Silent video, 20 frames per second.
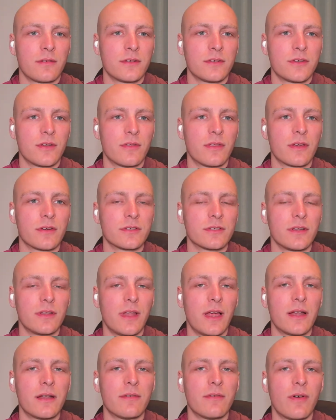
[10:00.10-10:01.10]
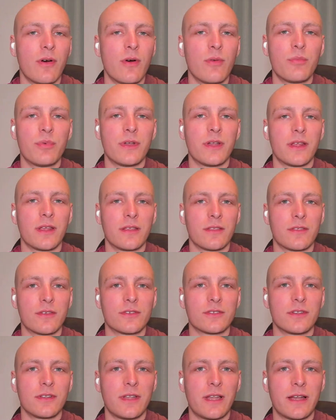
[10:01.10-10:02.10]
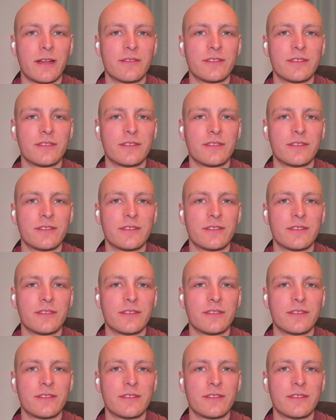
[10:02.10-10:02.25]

So there's a lot of opening, there's a lot of